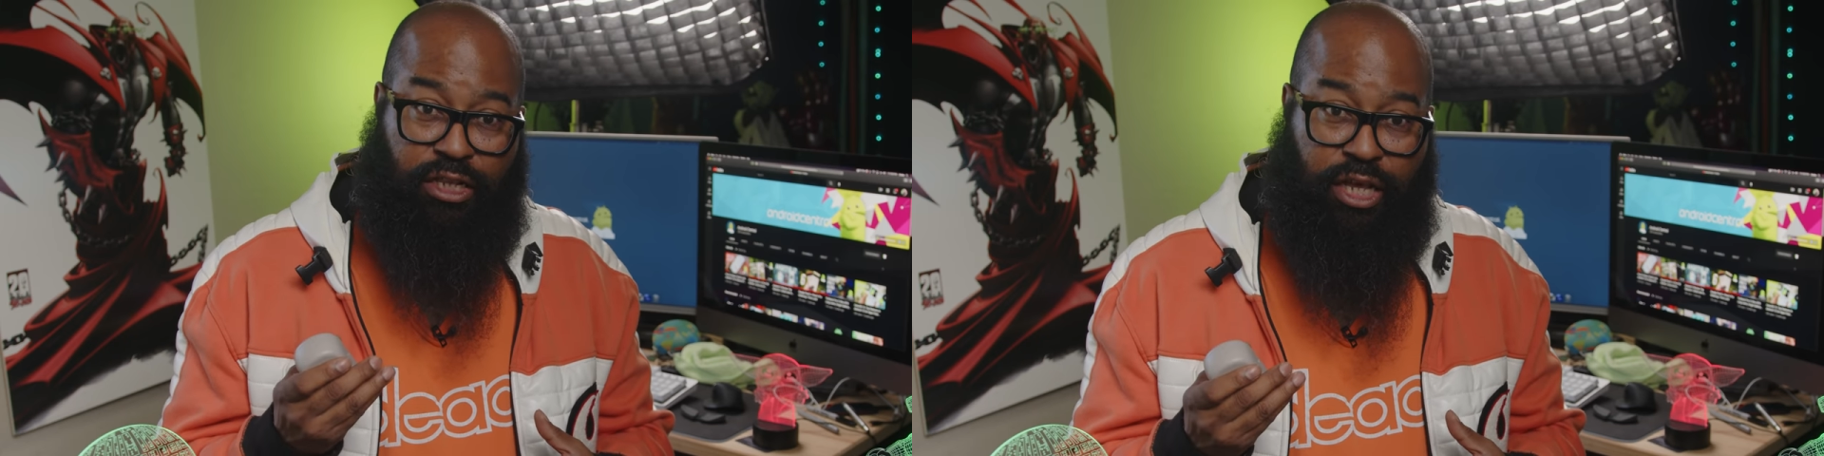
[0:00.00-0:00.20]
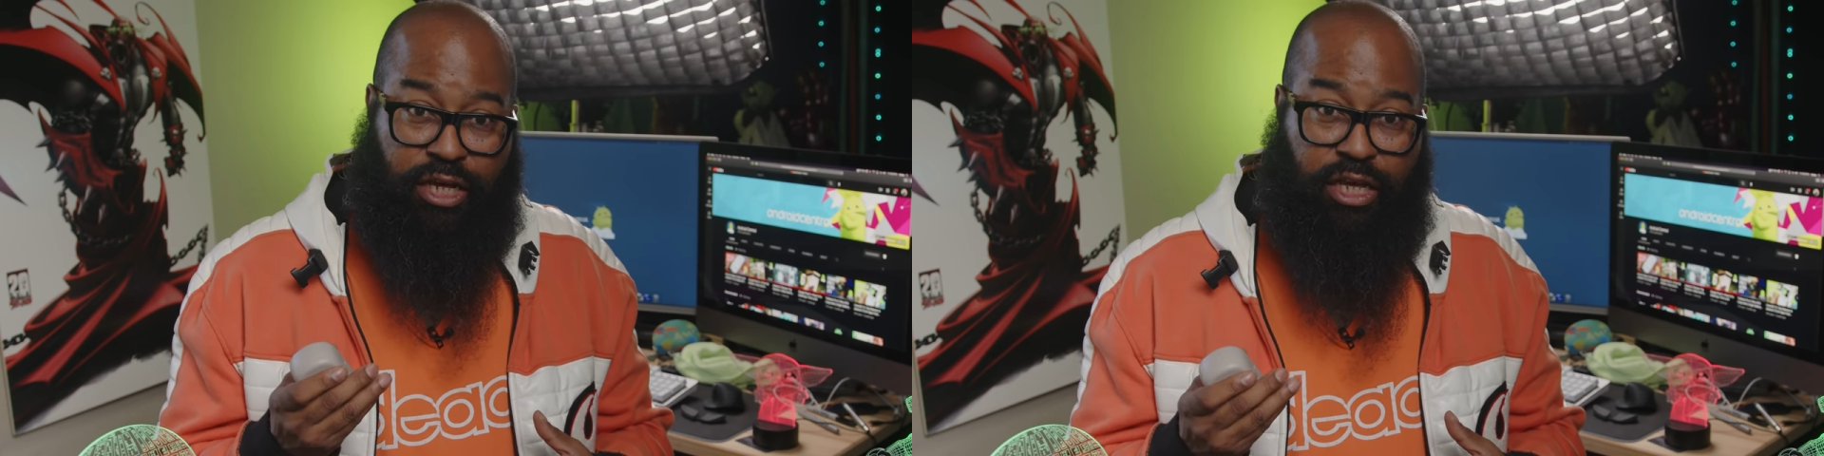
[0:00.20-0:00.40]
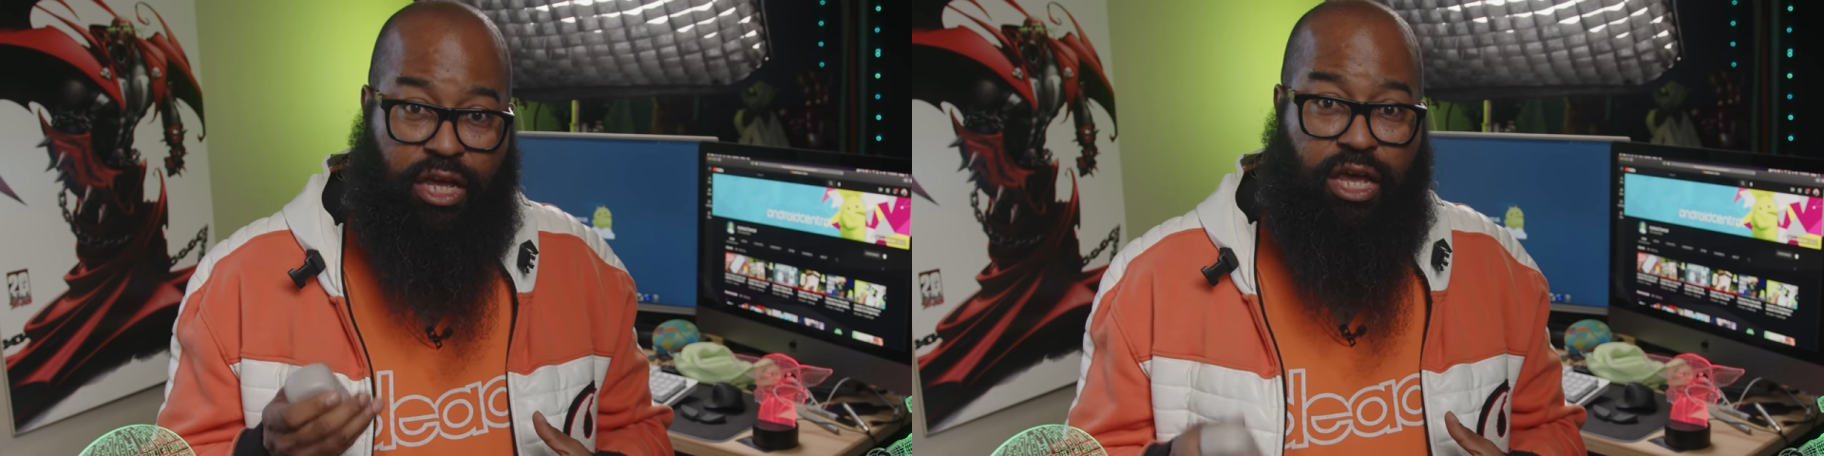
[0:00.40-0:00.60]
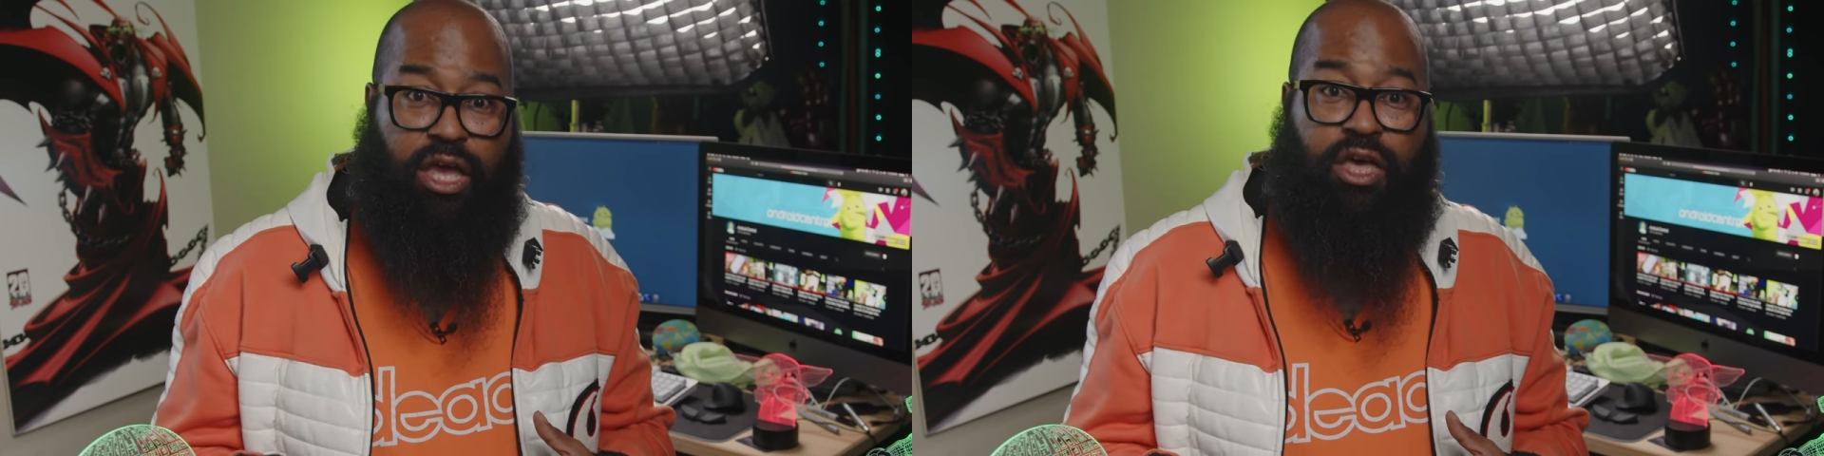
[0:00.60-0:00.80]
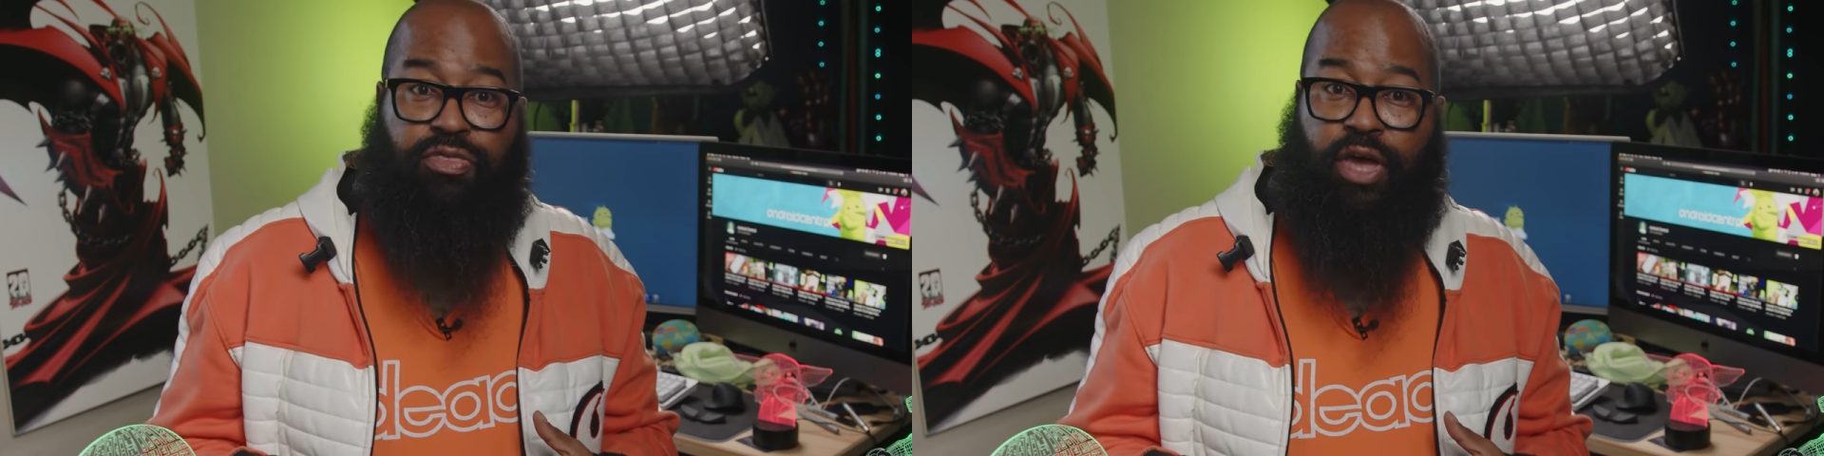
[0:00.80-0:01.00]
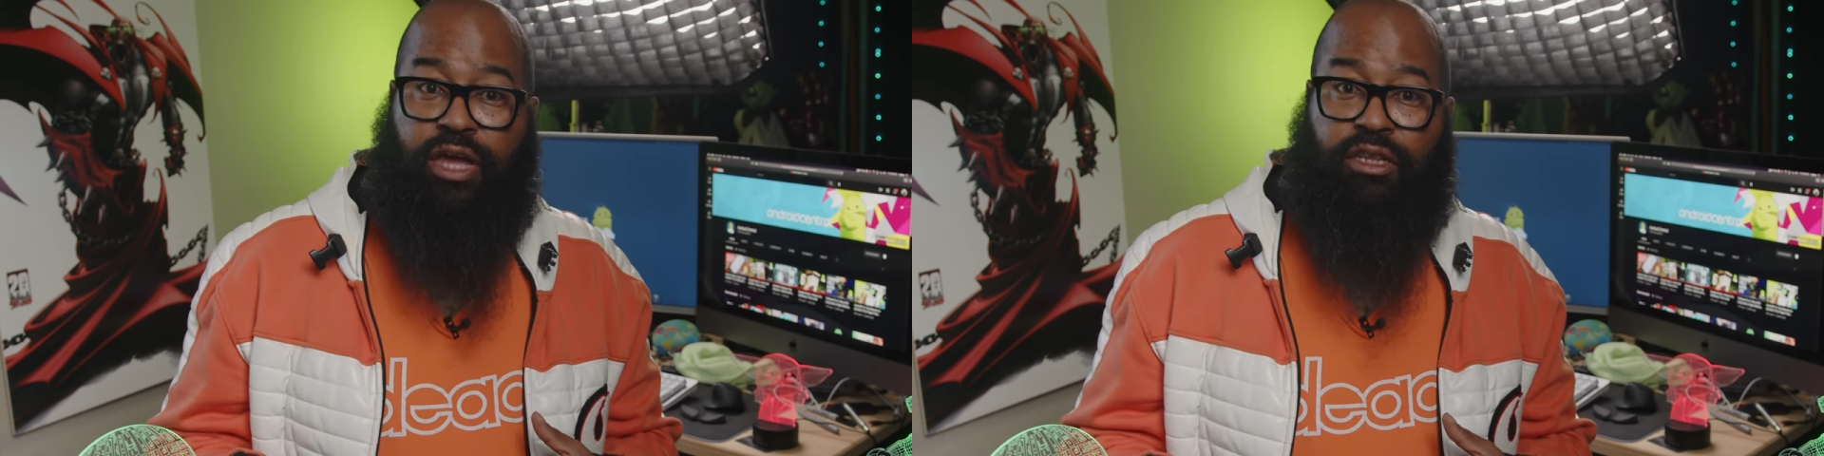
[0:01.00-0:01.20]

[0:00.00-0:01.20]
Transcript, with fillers: click. They